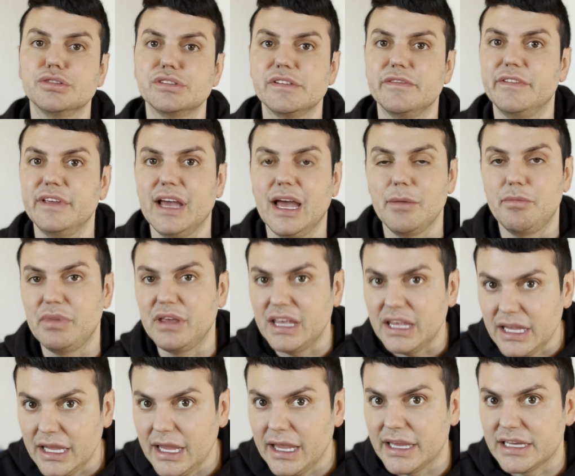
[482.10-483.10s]
is a
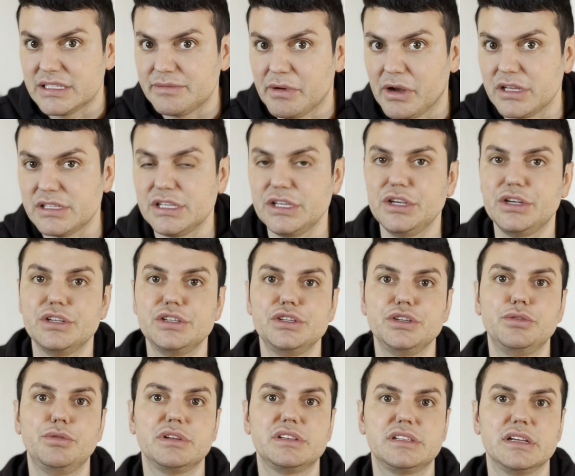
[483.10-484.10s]
VIP experience that you can
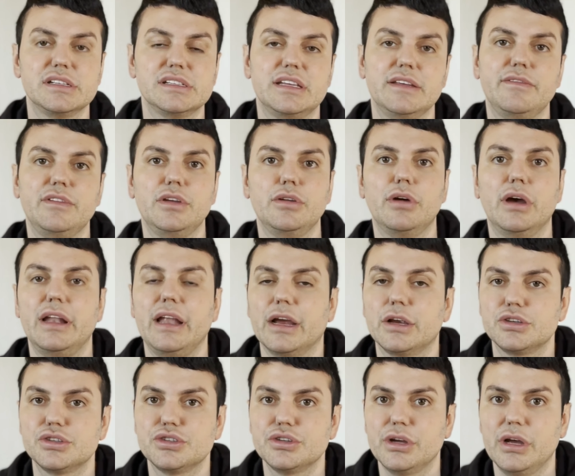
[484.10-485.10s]
do, which does give you an
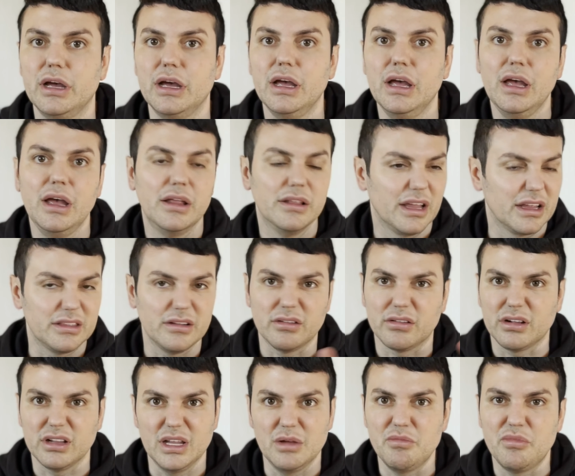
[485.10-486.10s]
extra like little
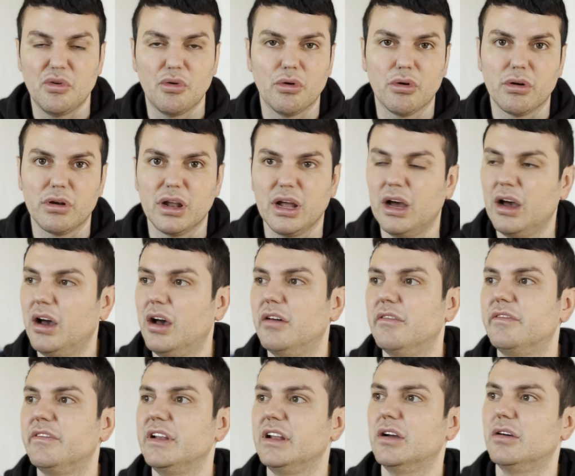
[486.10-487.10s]
clipboard
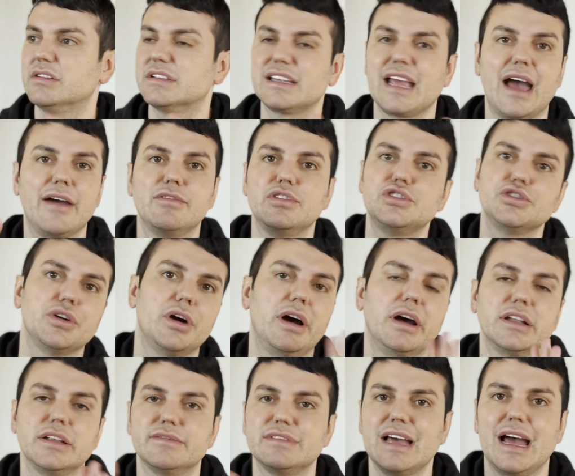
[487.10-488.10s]
of, you know, a scavenger
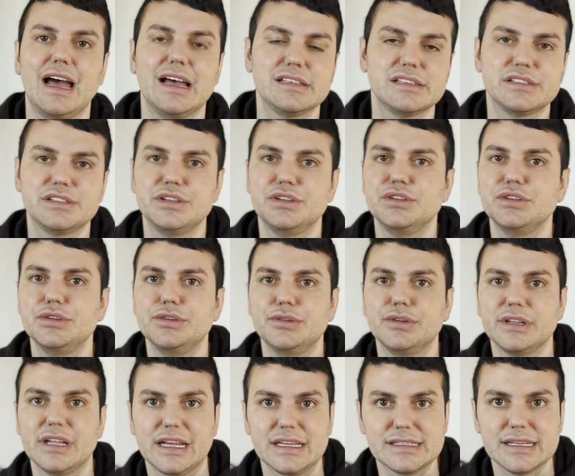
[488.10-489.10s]
hunt of tasks to do
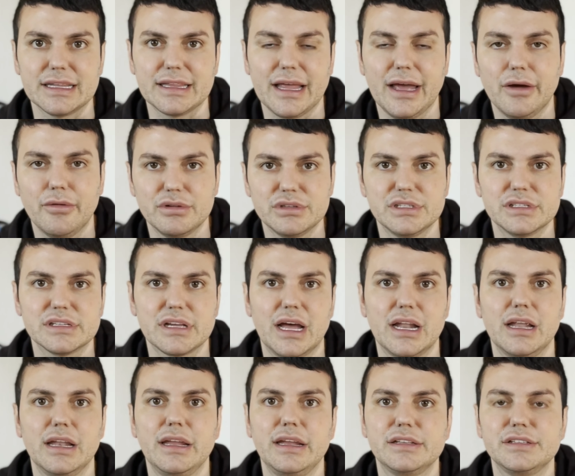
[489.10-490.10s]
and things like that, which is
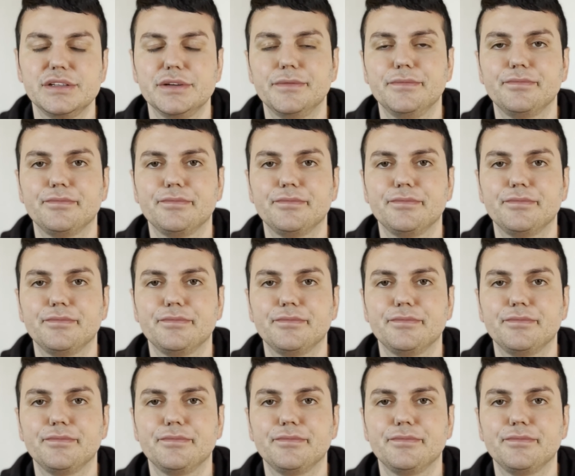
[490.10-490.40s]
kind of neat too.